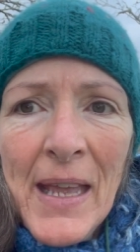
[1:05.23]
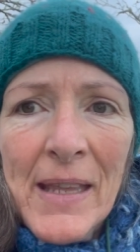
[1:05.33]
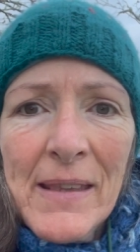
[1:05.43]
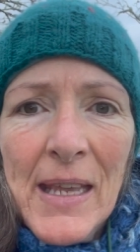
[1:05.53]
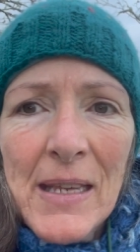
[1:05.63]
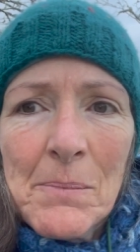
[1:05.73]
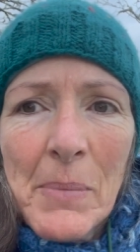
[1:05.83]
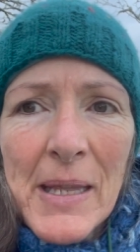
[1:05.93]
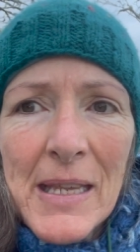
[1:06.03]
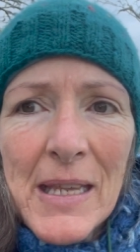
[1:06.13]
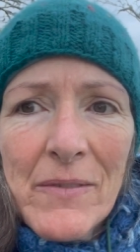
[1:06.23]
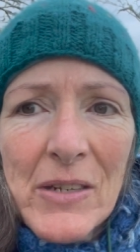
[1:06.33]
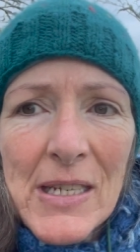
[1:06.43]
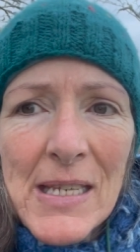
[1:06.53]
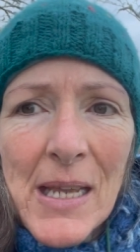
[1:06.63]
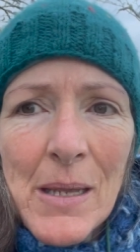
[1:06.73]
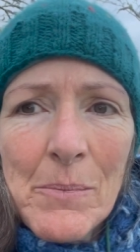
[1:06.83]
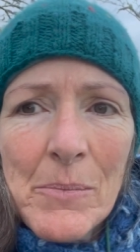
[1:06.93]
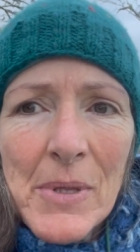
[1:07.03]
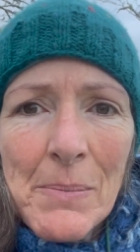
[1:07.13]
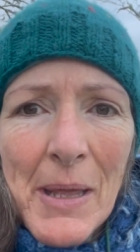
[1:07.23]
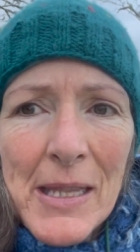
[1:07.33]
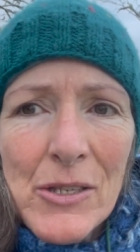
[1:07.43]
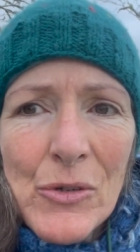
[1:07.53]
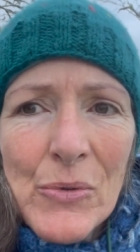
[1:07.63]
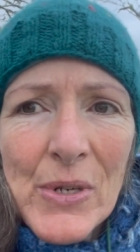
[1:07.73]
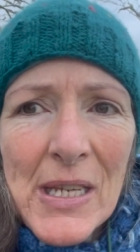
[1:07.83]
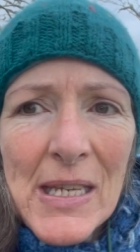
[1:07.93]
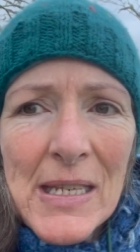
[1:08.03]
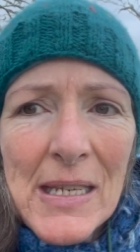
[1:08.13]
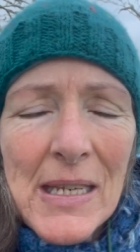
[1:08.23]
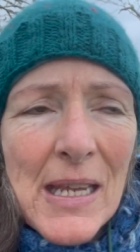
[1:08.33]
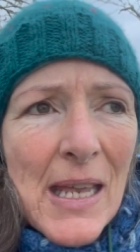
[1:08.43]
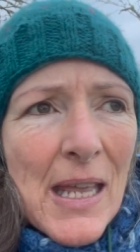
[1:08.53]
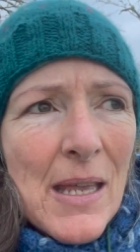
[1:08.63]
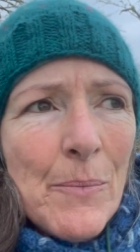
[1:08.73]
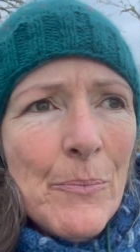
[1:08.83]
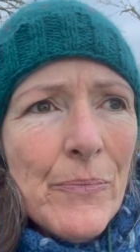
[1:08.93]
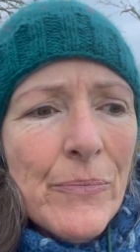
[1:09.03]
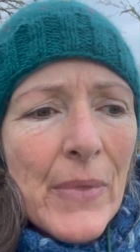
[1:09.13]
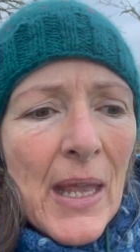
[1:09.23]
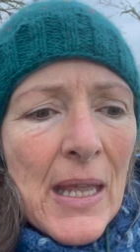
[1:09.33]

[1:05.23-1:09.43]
And then by the evening time, the melatonin um,